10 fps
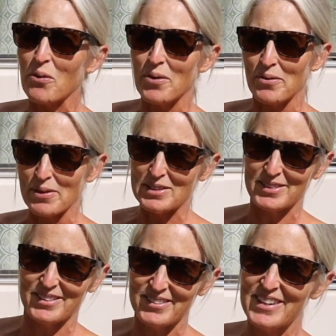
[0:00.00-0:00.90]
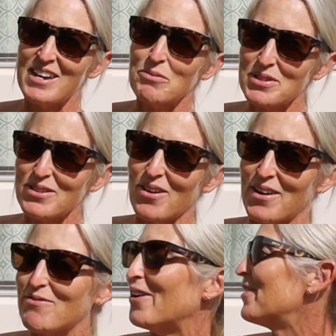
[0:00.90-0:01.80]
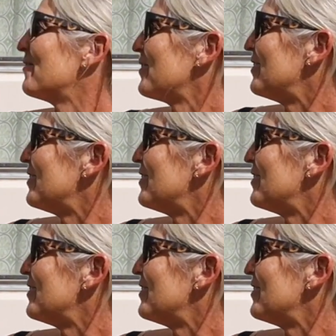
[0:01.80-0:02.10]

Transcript: going original. It was a lot of fun to